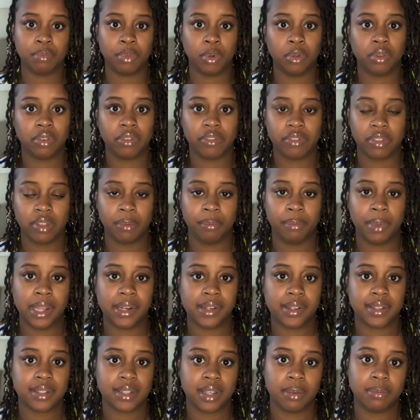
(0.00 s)
both of them at
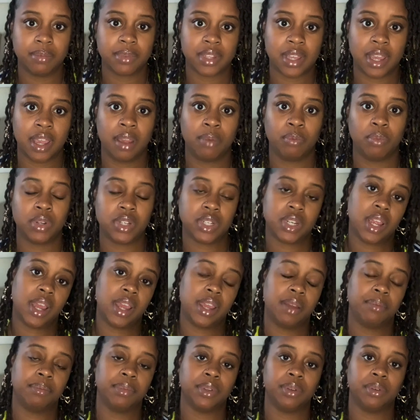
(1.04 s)
the same time, which I
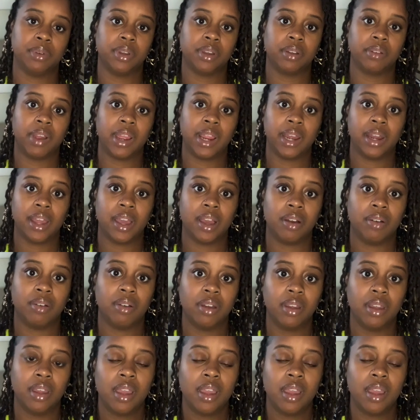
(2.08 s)
am doing right now.